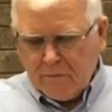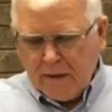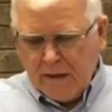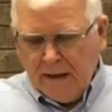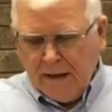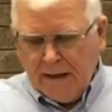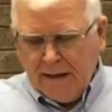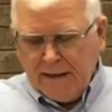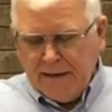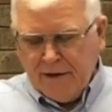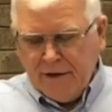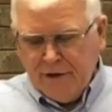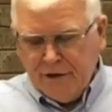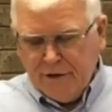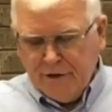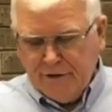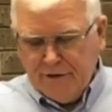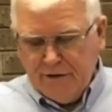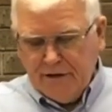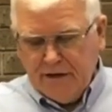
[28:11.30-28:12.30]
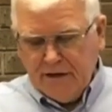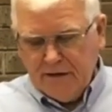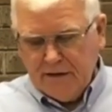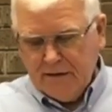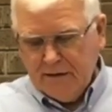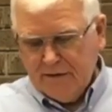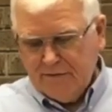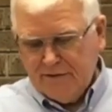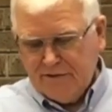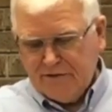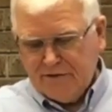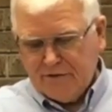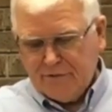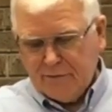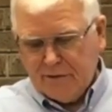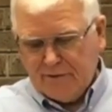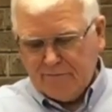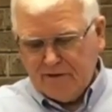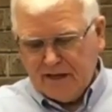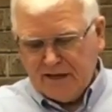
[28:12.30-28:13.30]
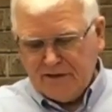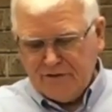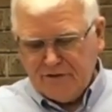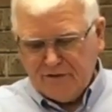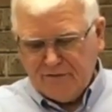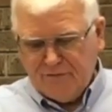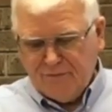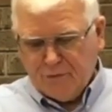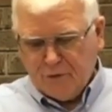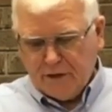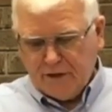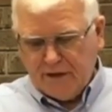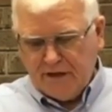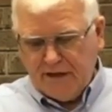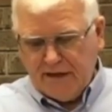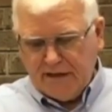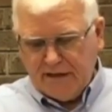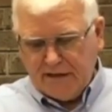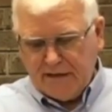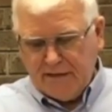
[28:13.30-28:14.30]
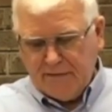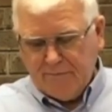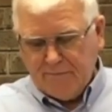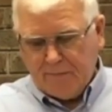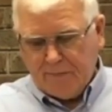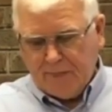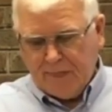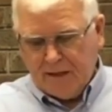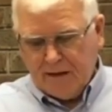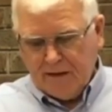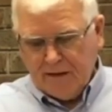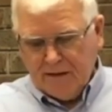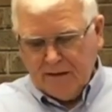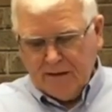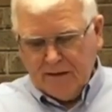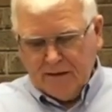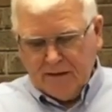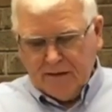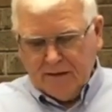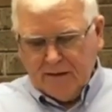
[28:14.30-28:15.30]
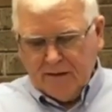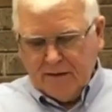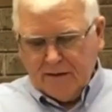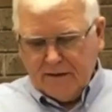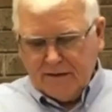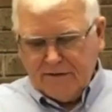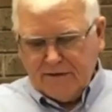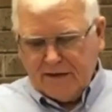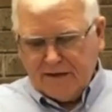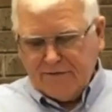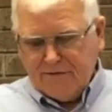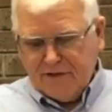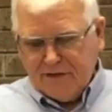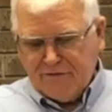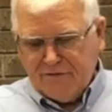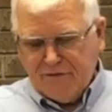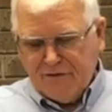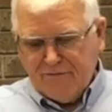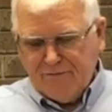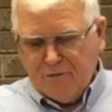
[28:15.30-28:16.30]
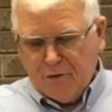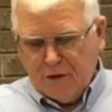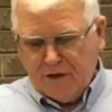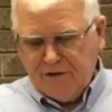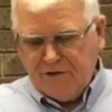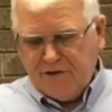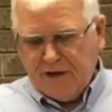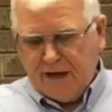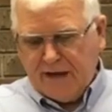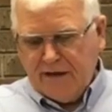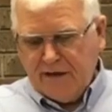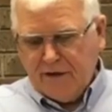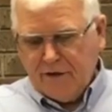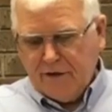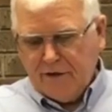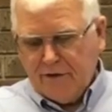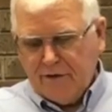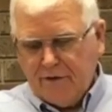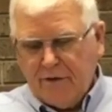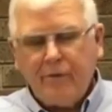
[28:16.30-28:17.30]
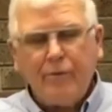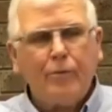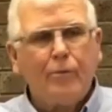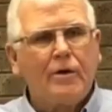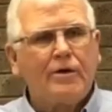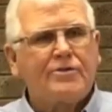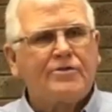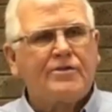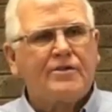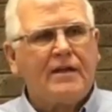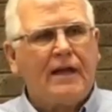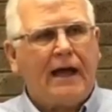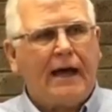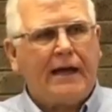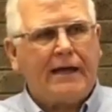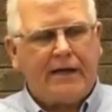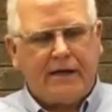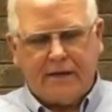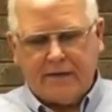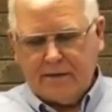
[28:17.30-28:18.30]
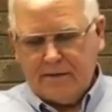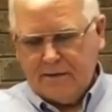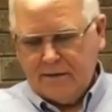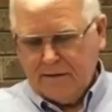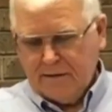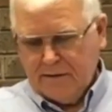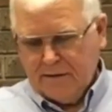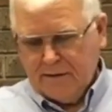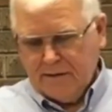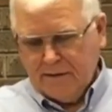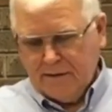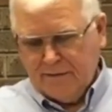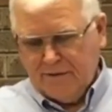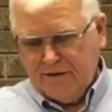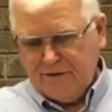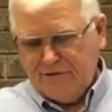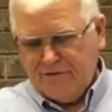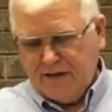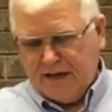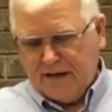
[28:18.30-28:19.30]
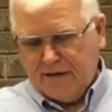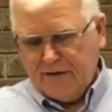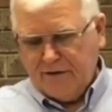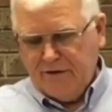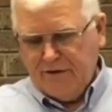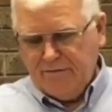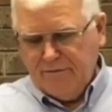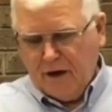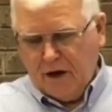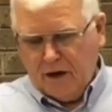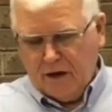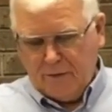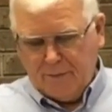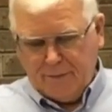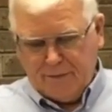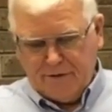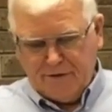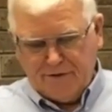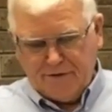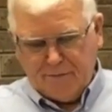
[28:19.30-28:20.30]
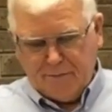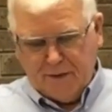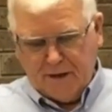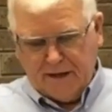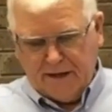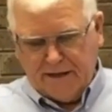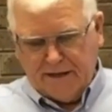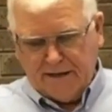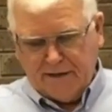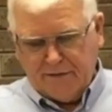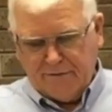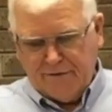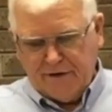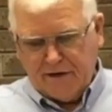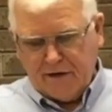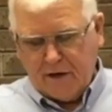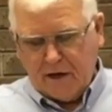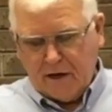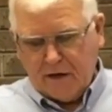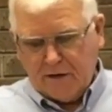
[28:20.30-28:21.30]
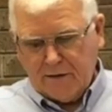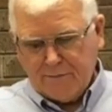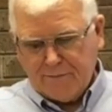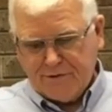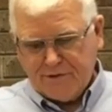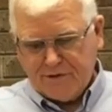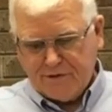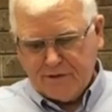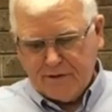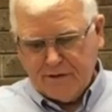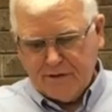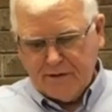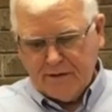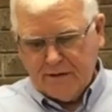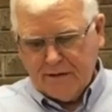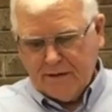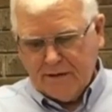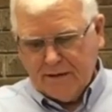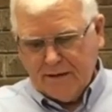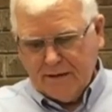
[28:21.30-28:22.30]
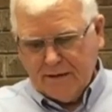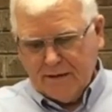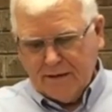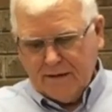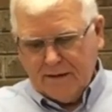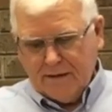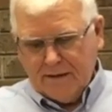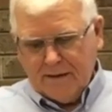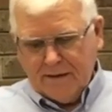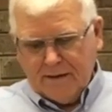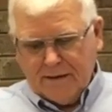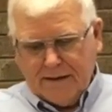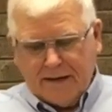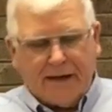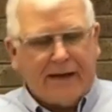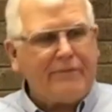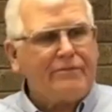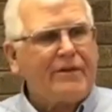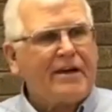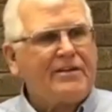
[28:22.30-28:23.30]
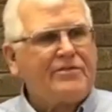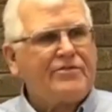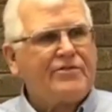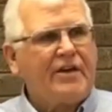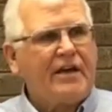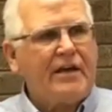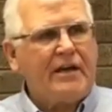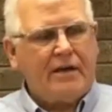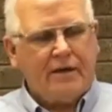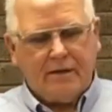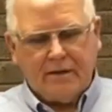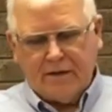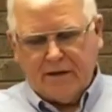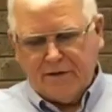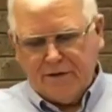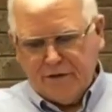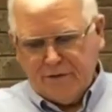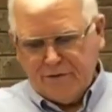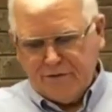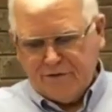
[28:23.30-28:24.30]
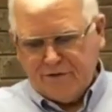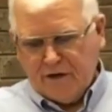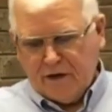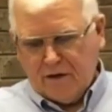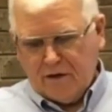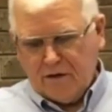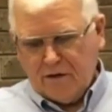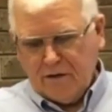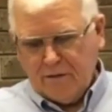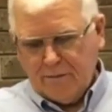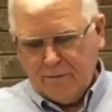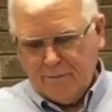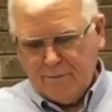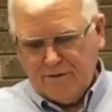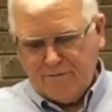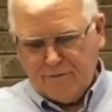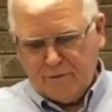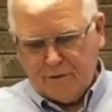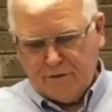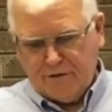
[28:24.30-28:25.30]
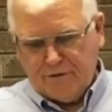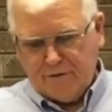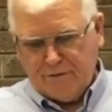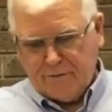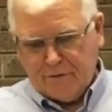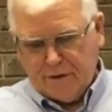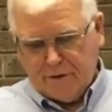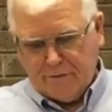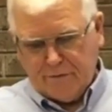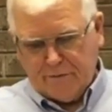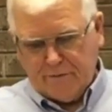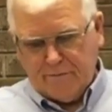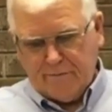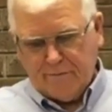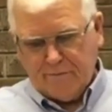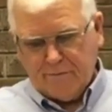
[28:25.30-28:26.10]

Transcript: I heard, this is Revelation 14, uh, John says, The voice I heard was like the sound of harpers playing on their harps, and they sing a new song before the throne.